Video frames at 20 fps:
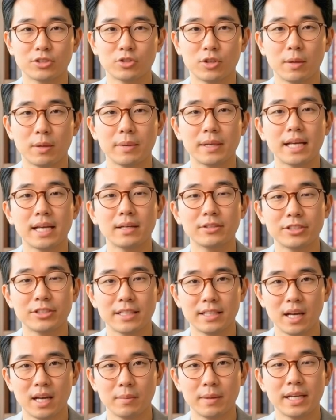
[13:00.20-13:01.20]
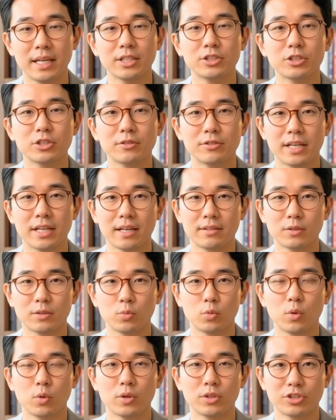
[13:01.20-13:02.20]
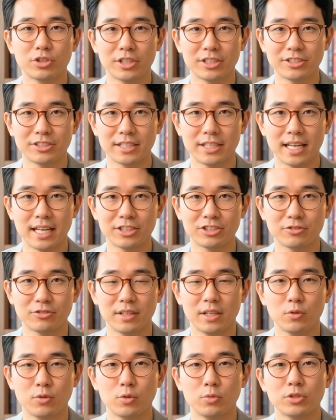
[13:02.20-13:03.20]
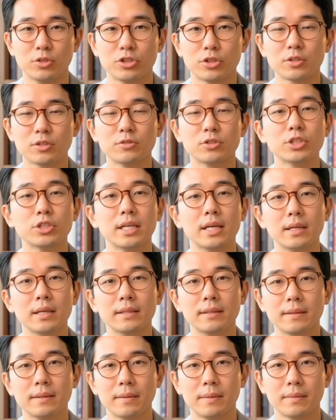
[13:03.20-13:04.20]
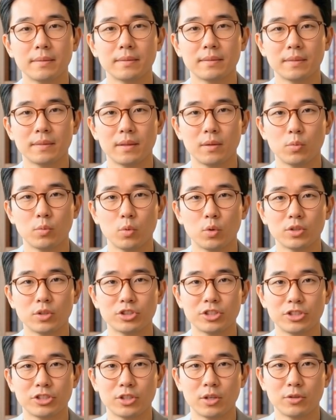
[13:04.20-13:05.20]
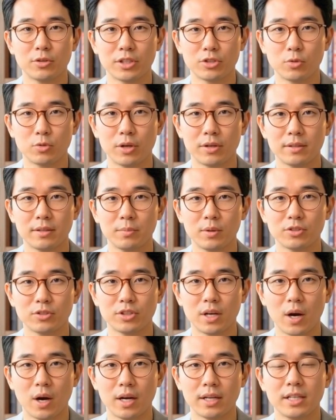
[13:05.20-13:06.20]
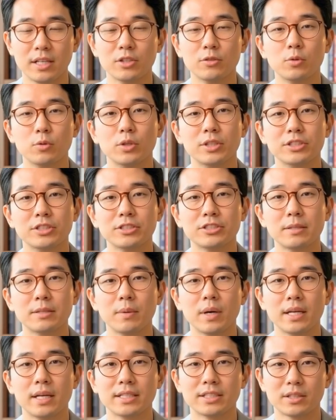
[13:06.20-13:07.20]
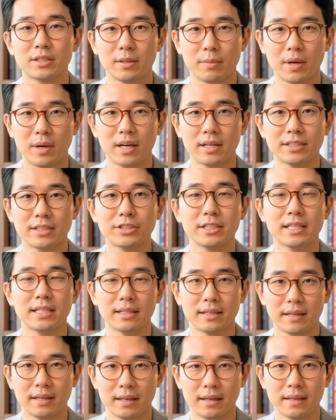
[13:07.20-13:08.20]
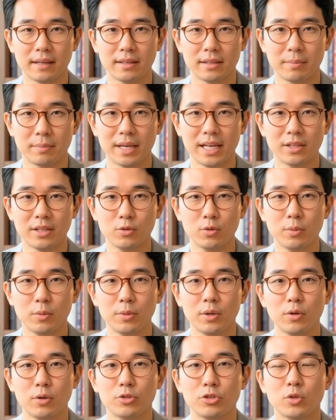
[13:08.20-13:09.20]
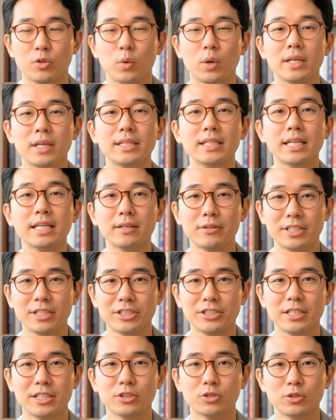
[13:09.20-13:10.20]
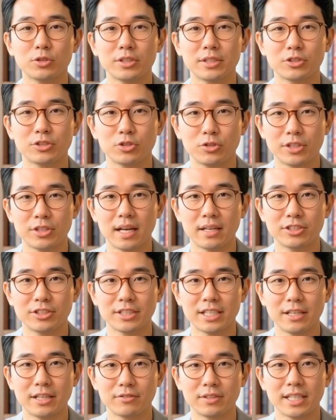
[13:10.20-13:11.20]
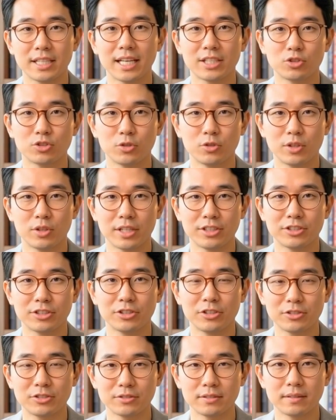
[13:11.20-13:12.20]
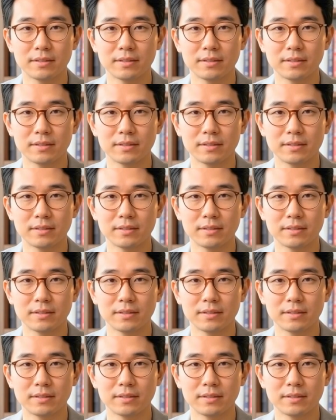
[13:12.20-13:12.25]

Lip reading: Trump announced the nomination of Kevin Warsh as the next Federal Reserve Chair. Warsh is known as one of the most hawkish voices in monetary policy, the man who opposed quantitative easing during the 2008 financial crisis.